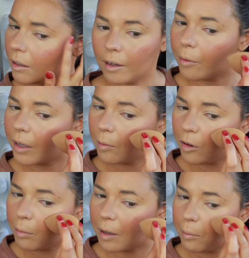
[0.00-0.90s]
I'm going in
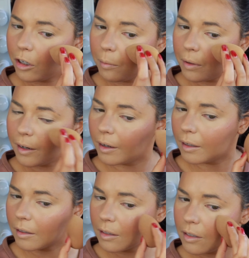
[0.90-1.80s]
with my beauty
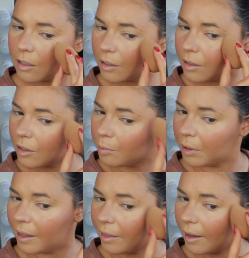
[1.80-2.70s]
blender just
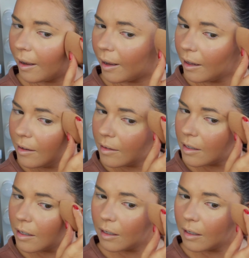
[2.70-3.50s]
to blend that out.